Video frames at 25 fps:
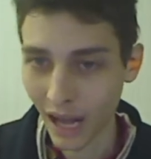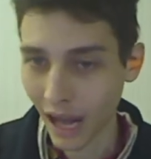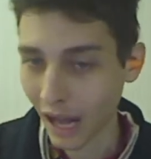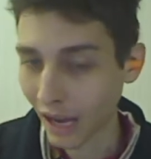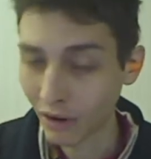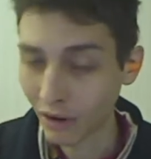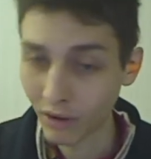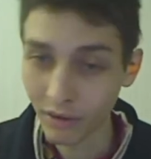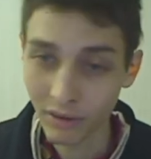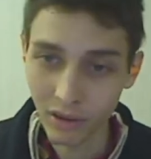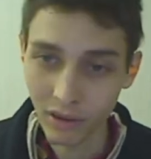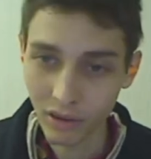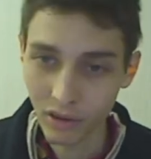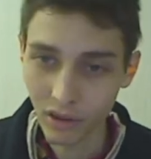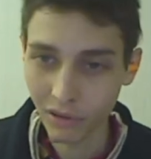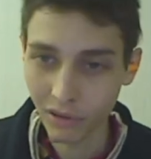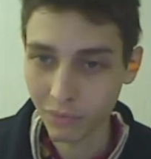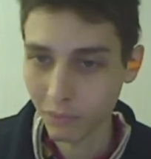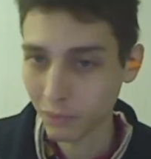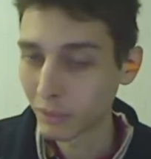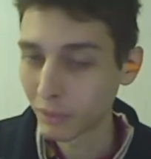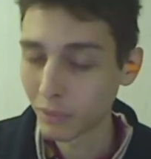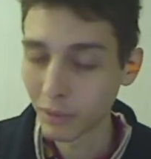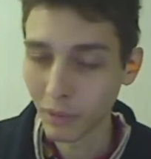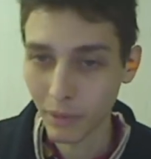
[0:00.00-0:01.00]
So just be
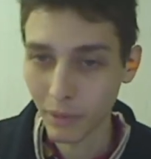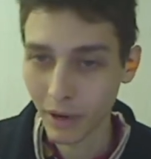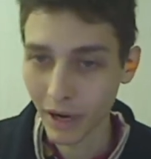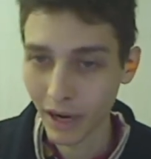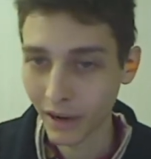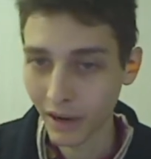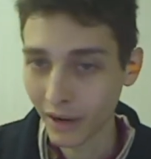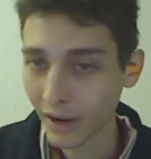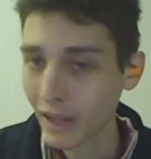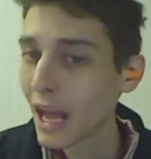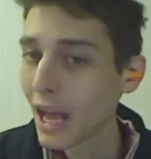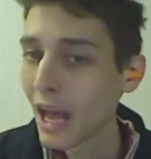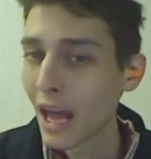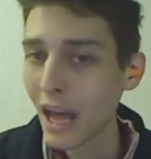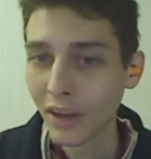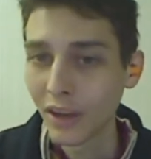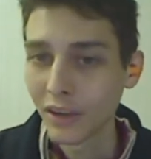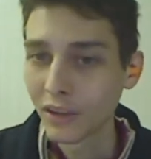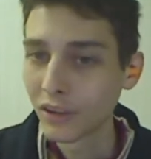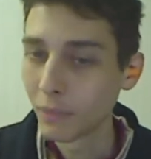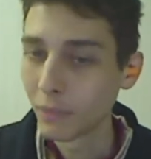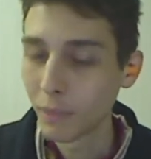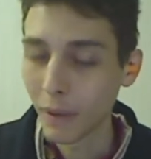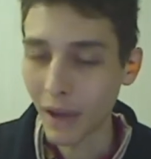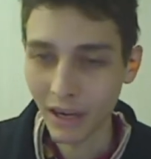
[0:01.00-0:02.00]
prepared to pay
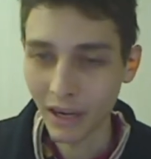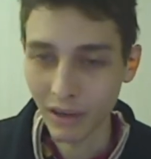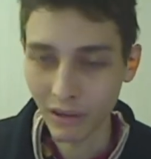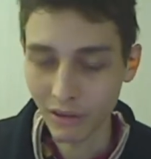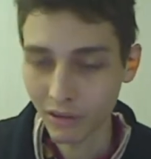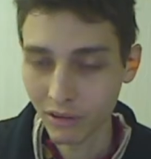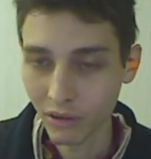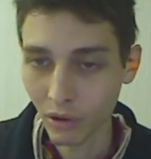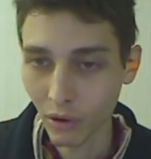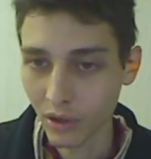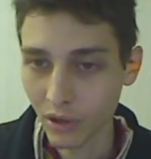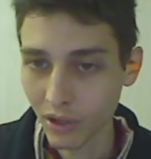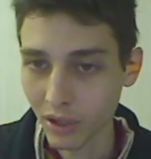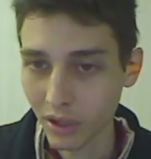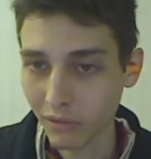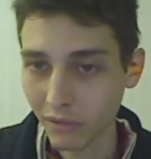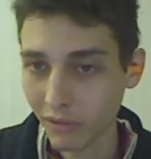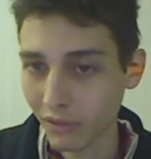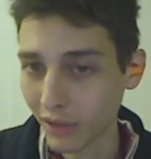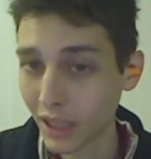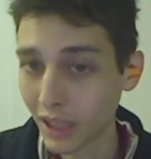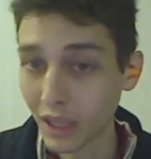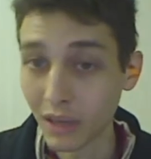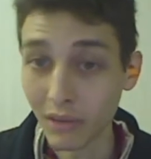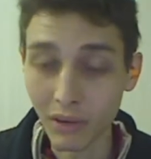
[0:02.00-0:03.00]
an extortion fee
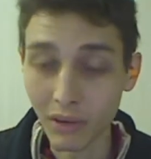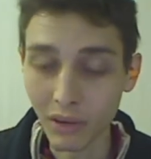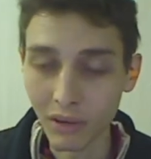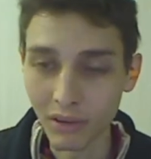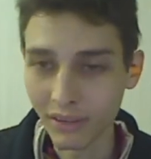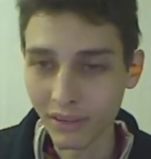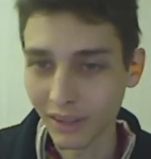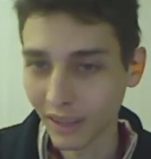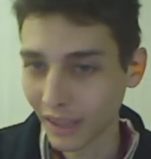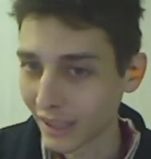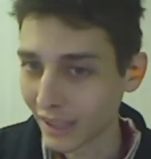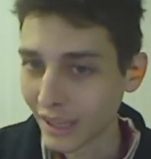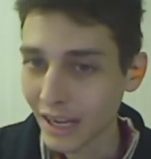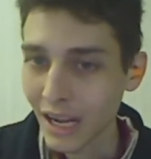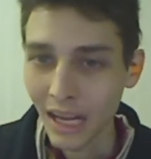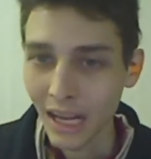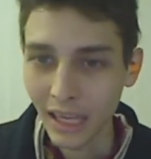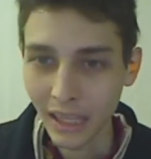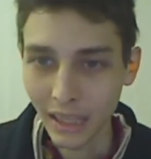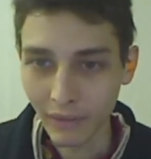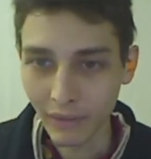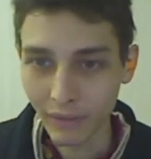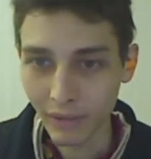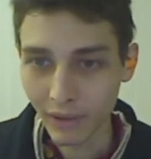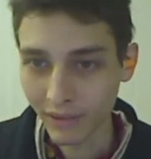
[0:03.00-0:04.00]
if your state
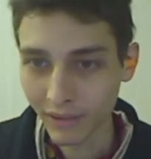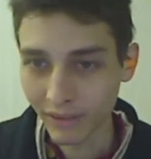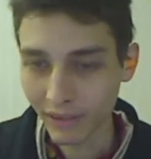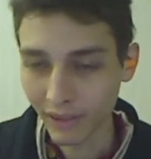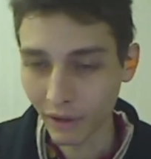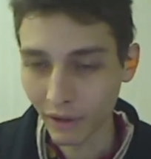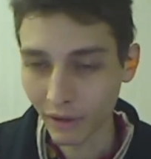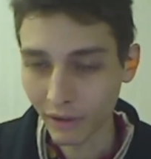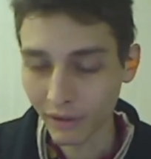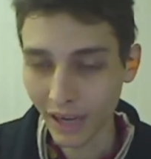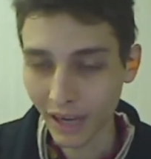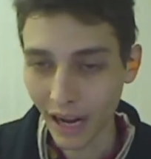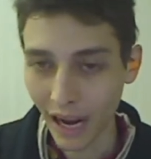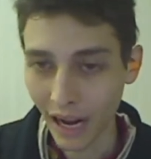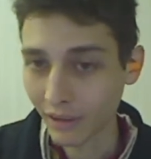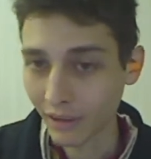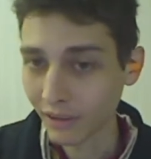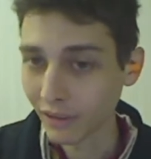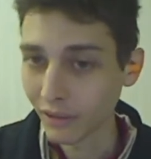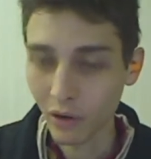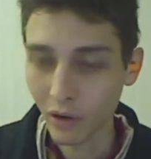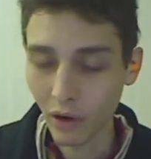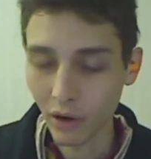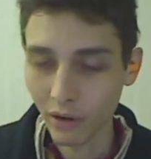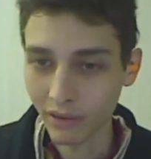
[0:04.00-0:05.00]
levies sales tax. Of
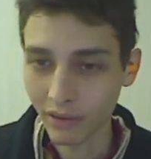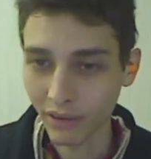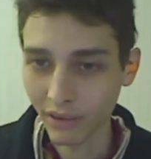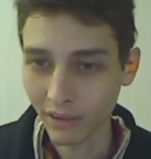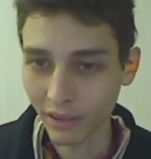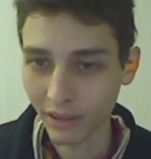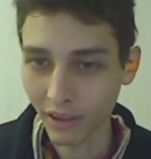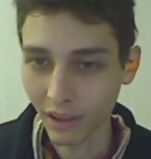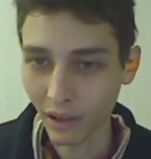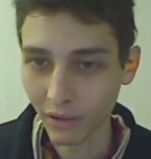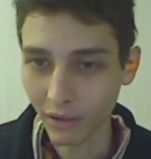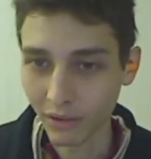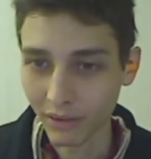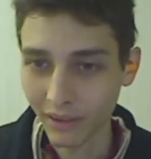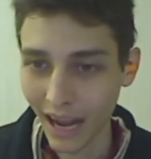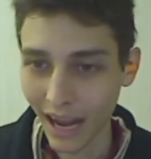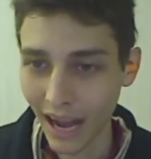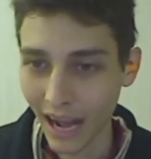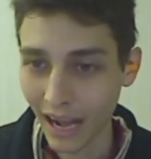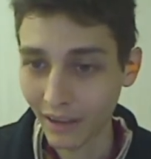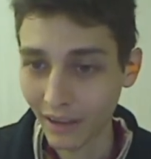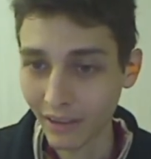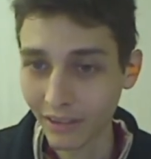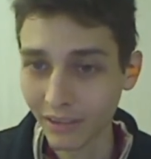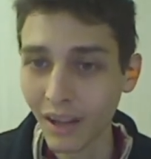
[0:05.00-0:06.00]
course, the sales
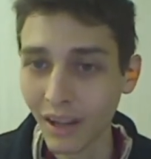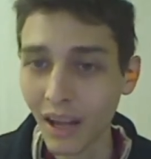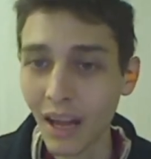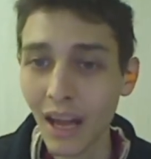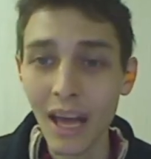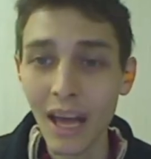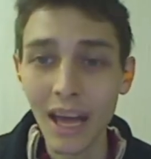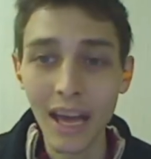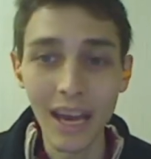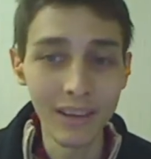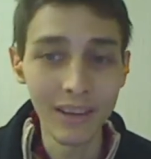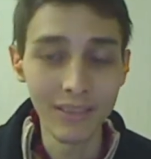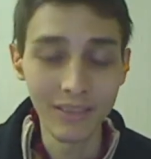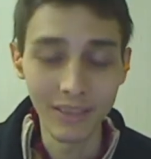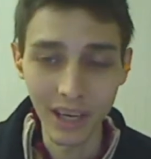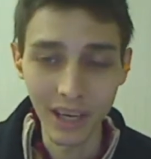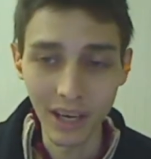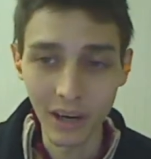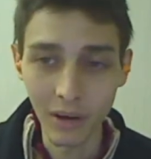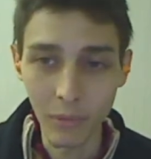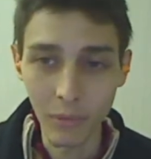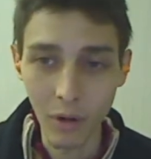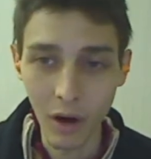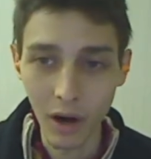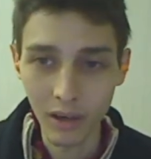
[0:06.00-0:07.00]
tax is
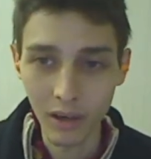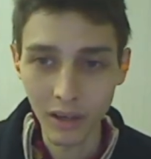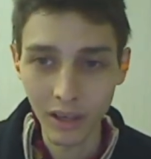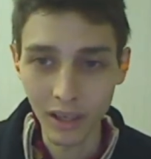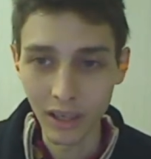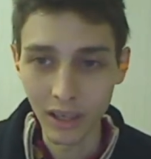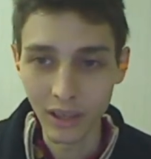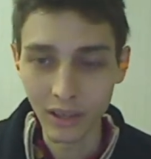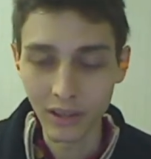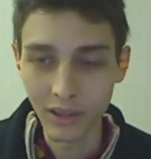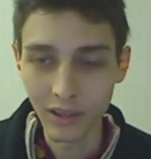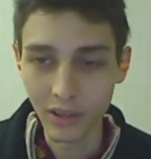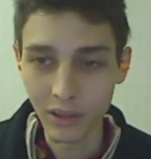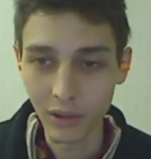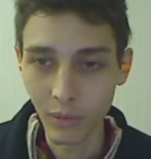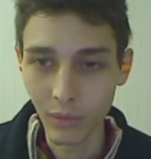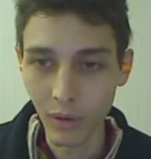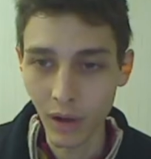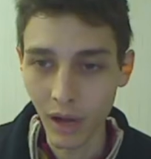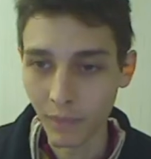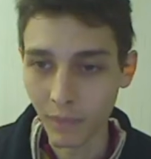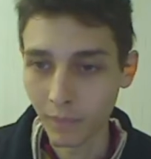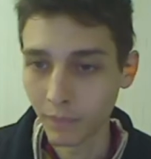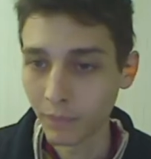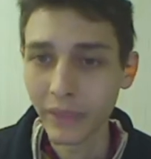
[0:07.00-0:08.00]
earmarked into
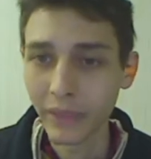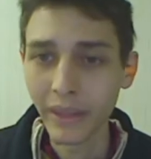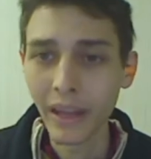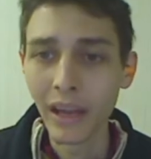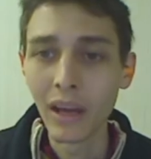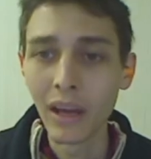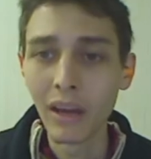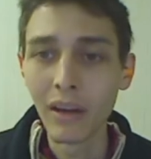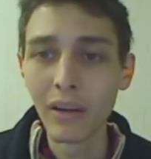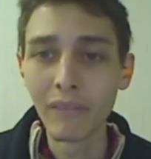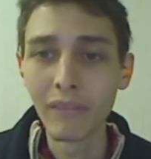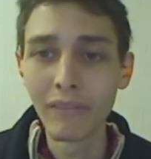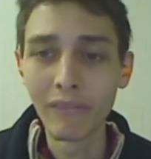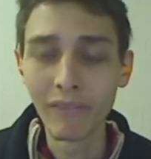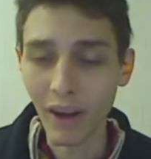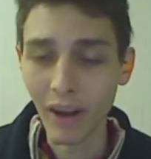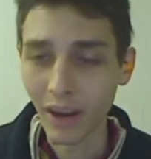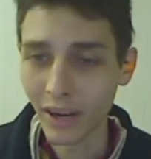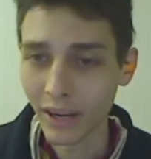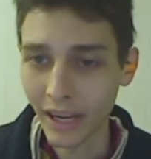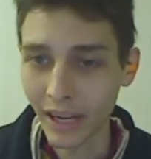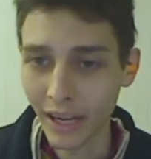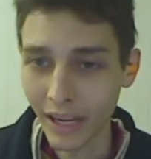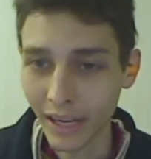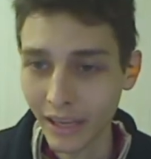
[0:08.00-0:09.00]

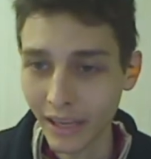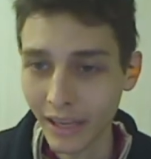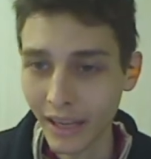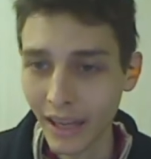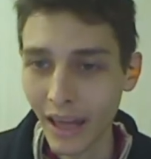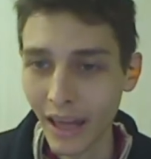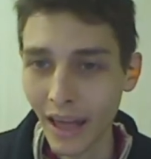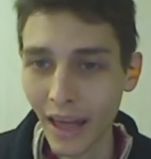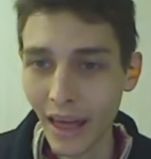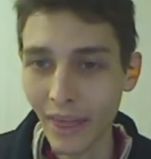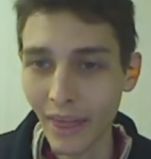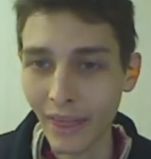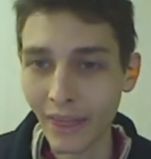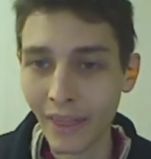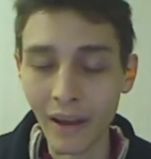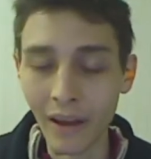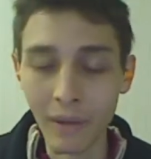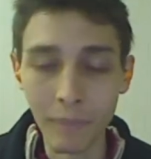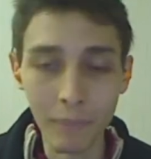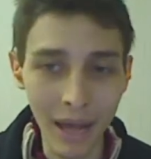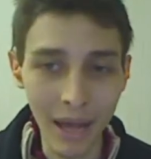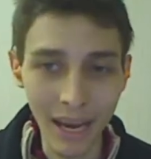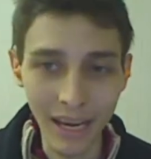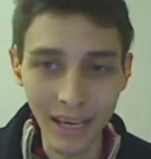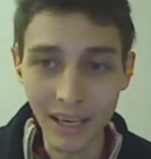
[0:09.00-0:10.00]
funding the
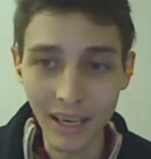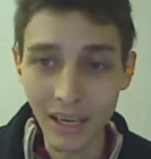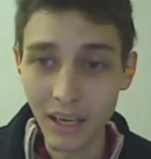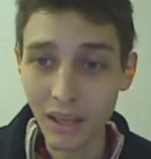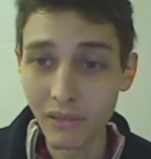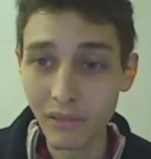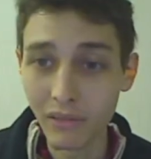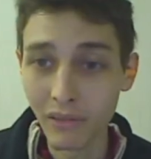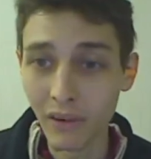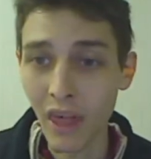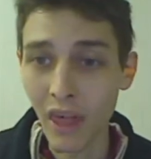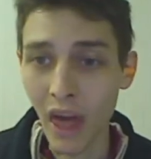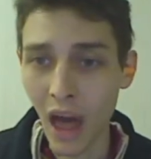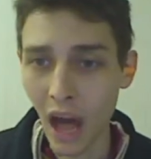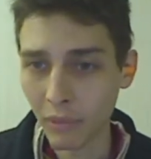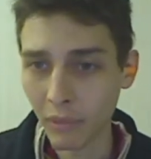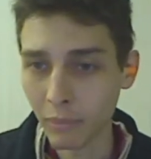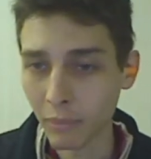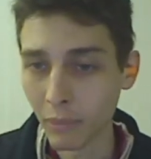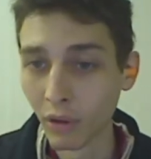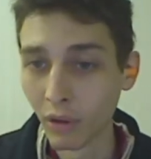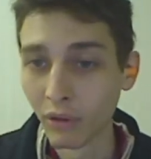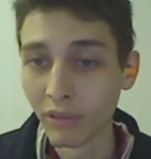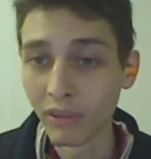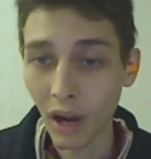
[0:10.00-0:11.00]
amenities for the
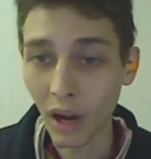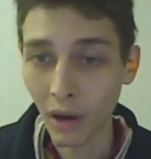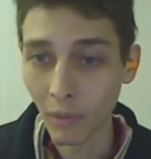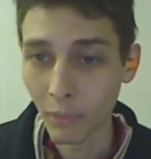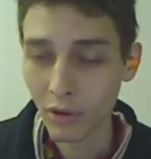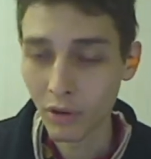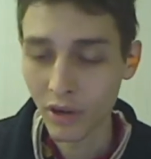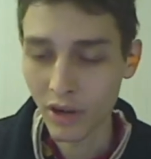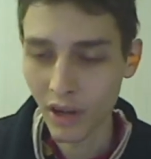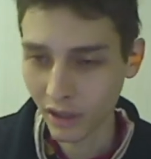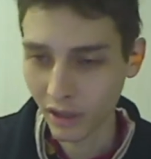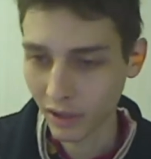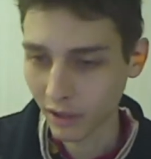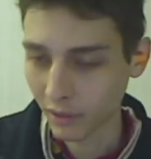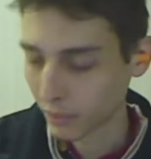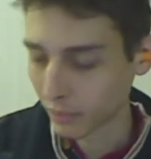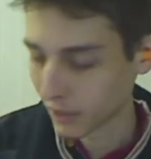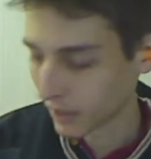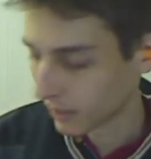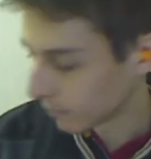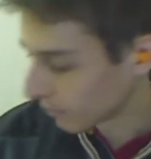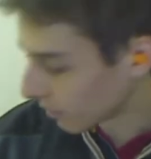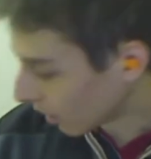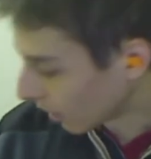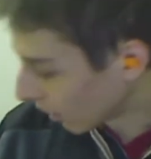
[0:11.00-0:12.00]
utmost unproductive people.